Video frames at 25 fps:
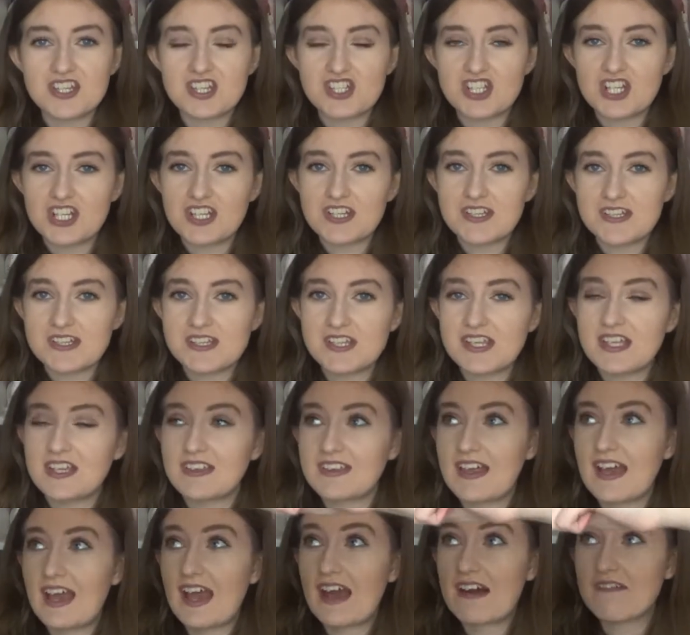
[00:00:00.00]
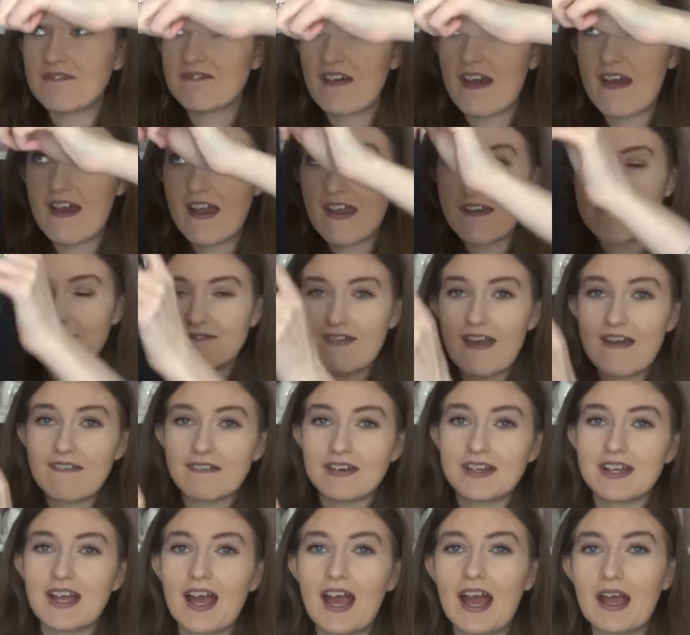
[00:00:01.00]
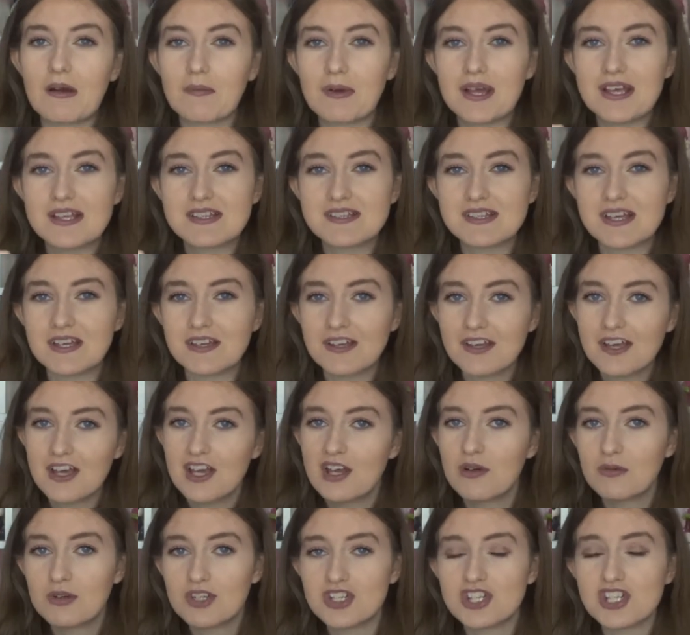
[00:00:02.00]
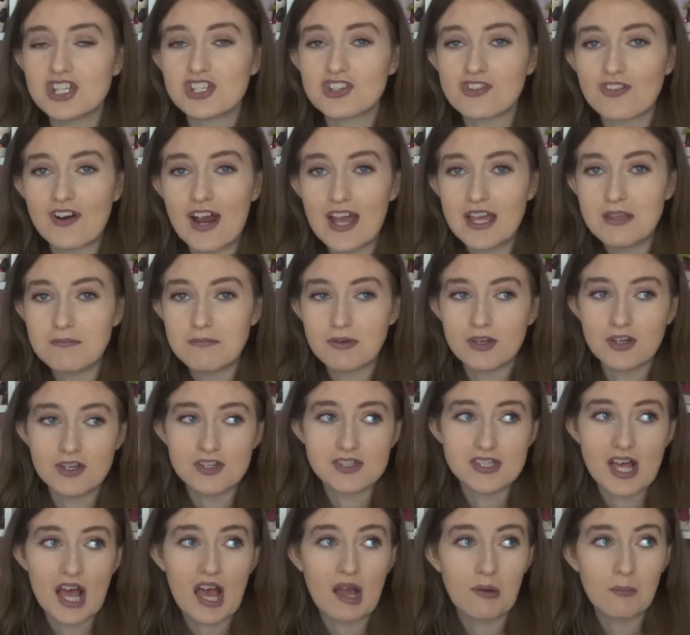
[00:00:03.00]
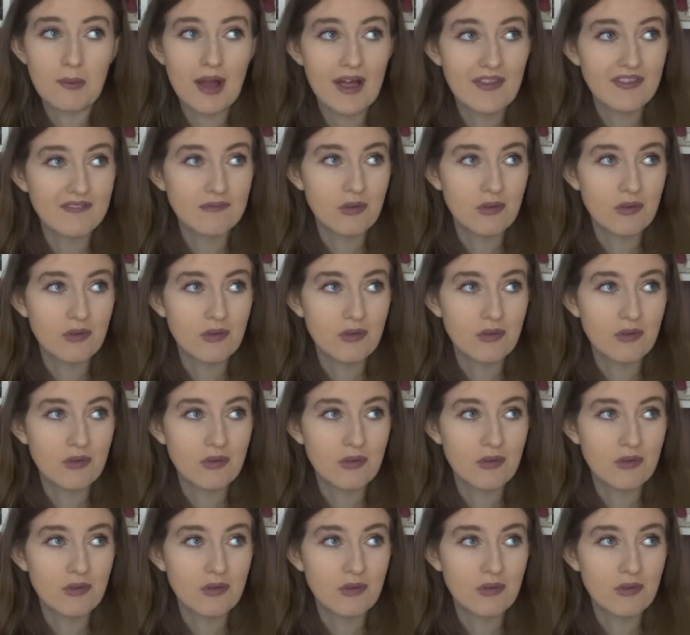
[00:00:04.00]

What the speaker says: As you can see, they are very high waisted, which is great because I wear the